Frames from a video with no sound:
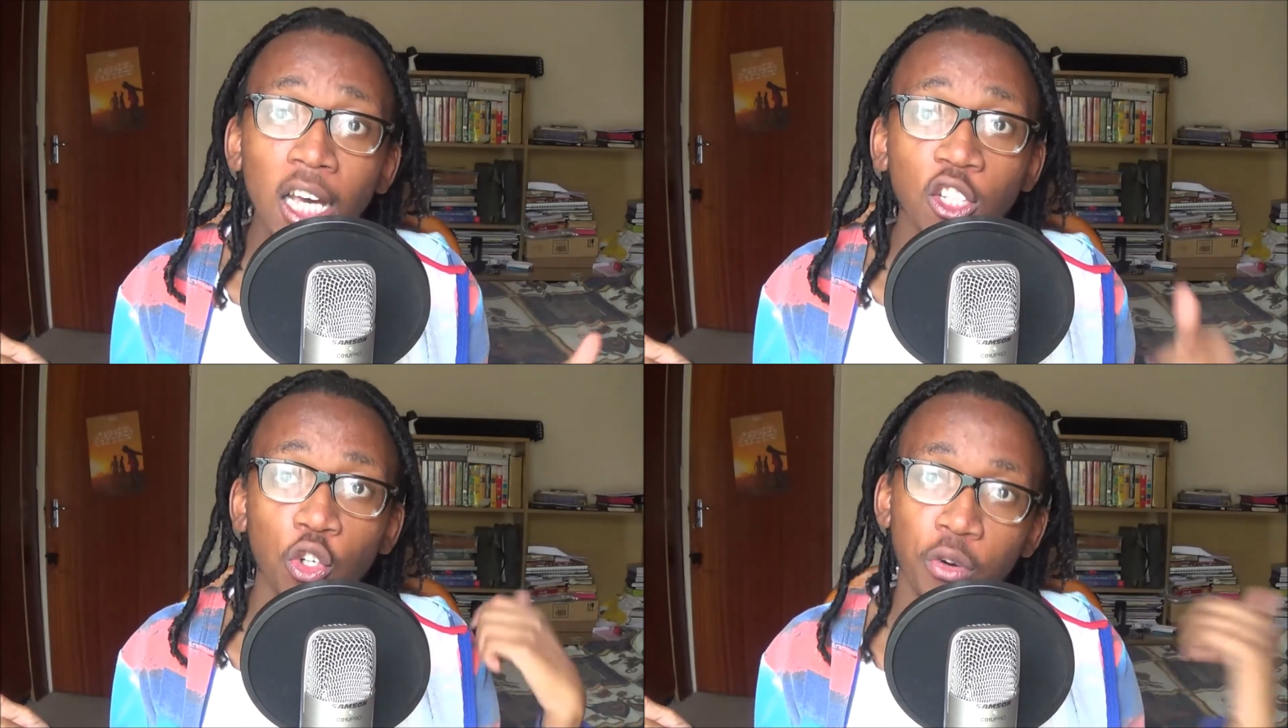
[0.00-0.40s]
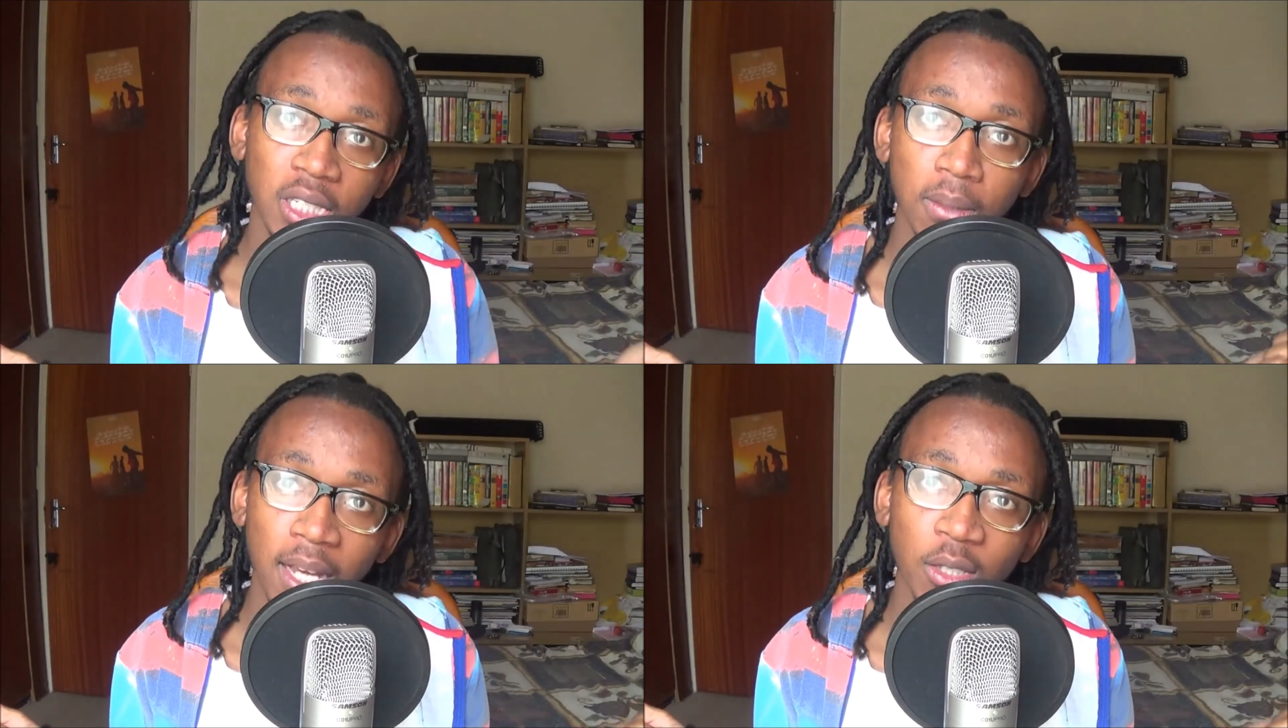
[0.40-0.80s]
to
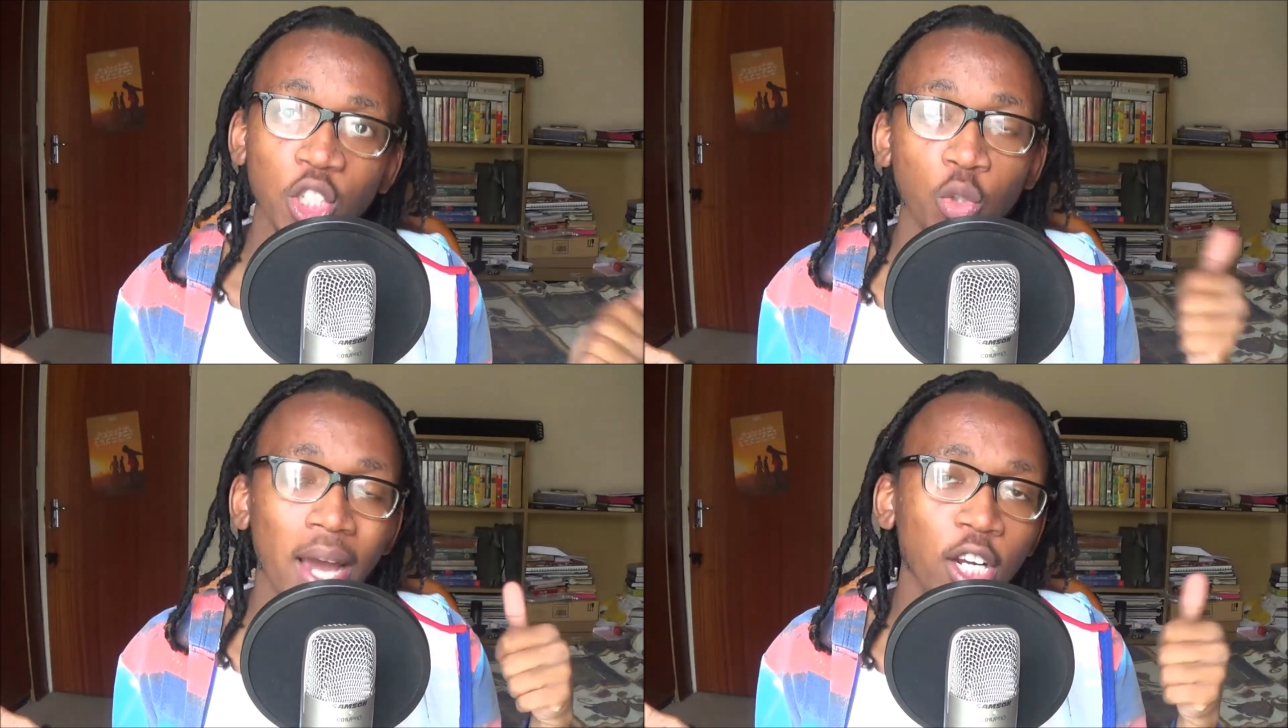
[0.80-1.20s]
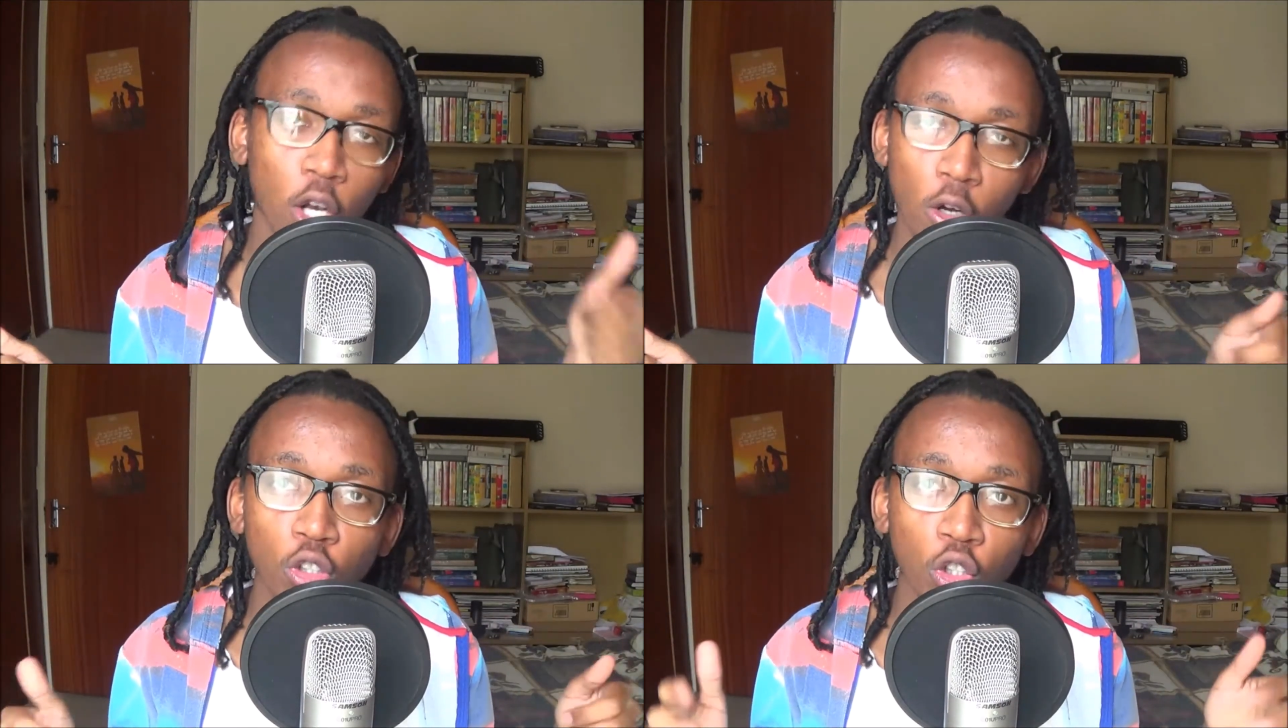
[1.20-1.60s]
Chris's place, which is quite
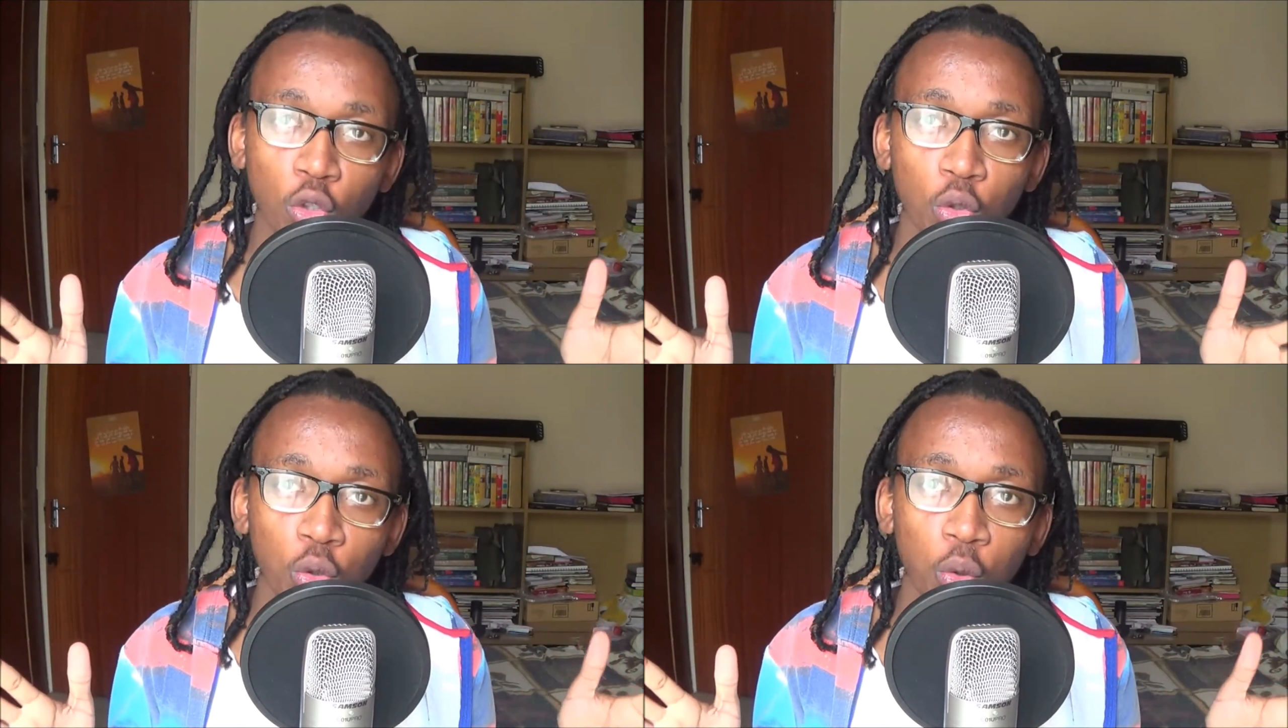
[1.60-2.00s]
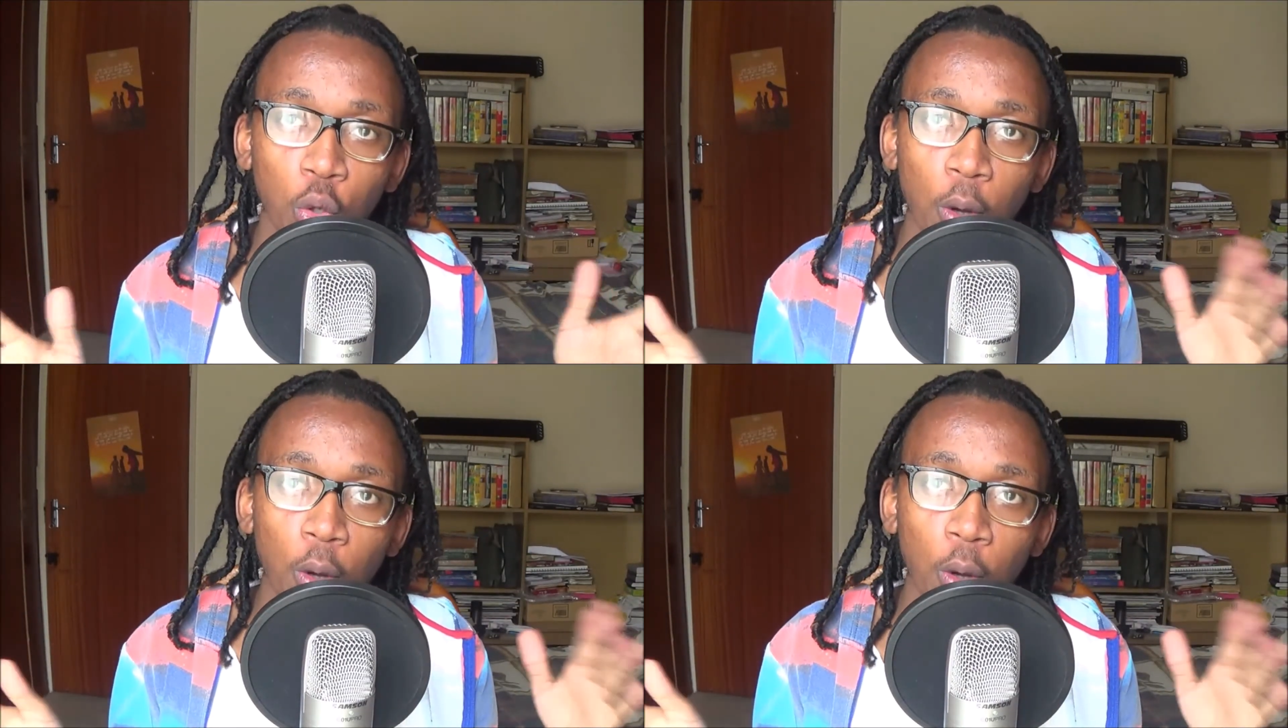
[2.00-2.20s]
close to